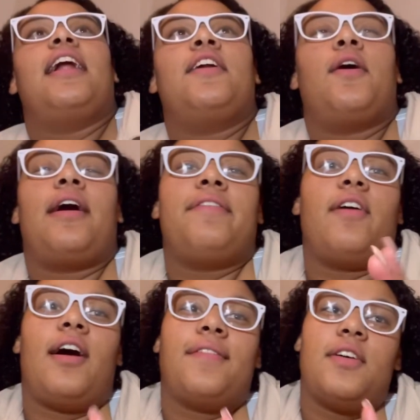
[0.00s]
don't know,
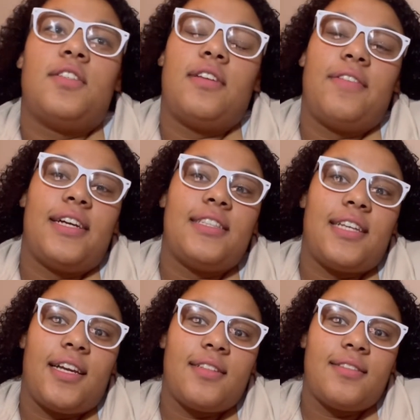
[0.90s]
I've also never had
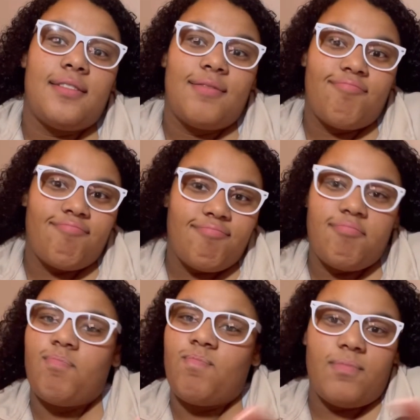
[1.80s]
sex.
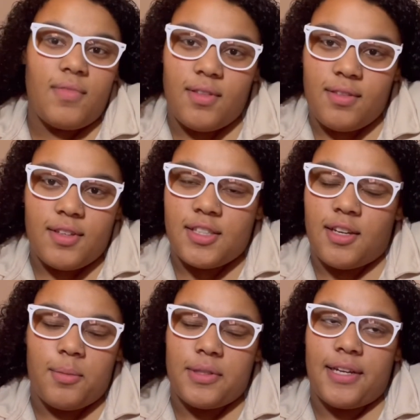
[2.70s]
Just
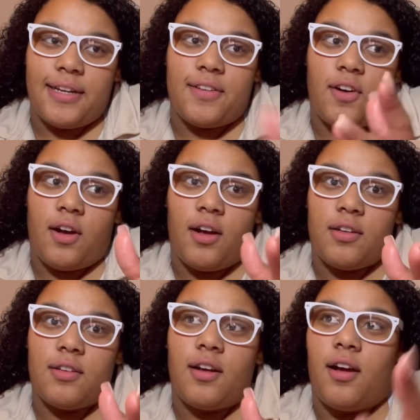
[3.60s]
gonna put that out there,
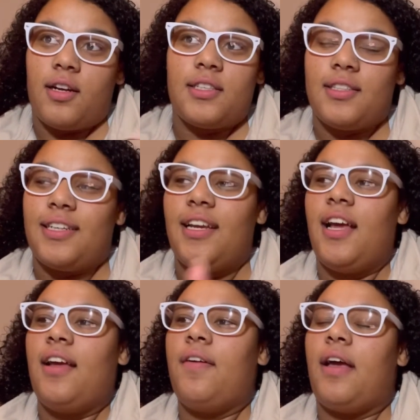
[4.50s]
honestly.
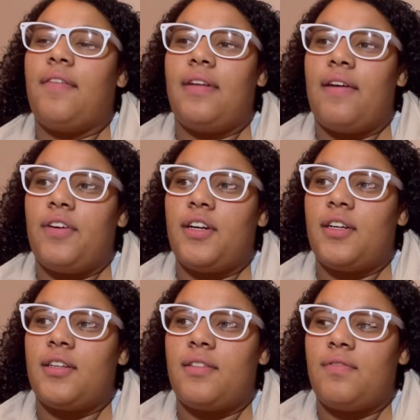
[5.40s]
I've
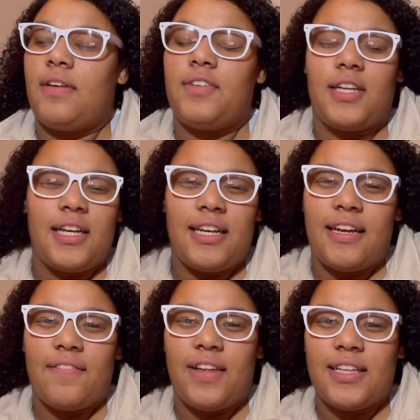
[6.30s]
never done
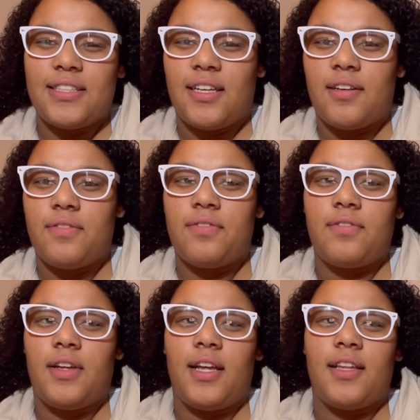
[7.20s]
any of that stuff.
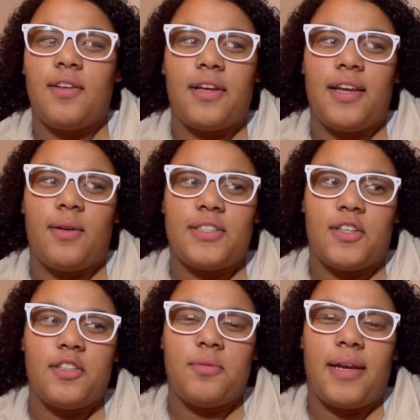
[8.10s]
It low-key always
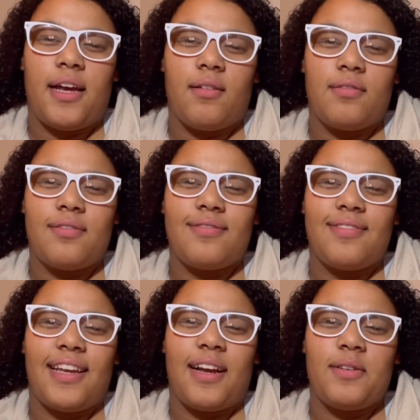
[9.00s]
grossed me out.
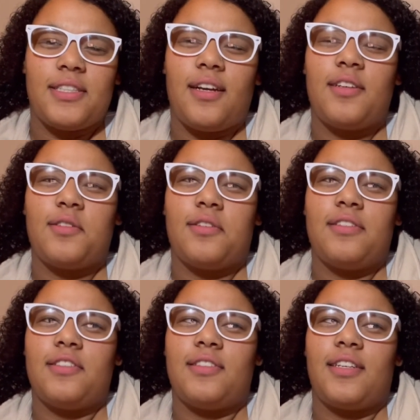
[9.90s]
Like, I was in high school and
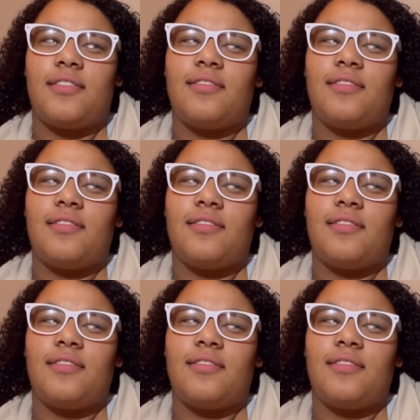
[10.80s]
it's just like,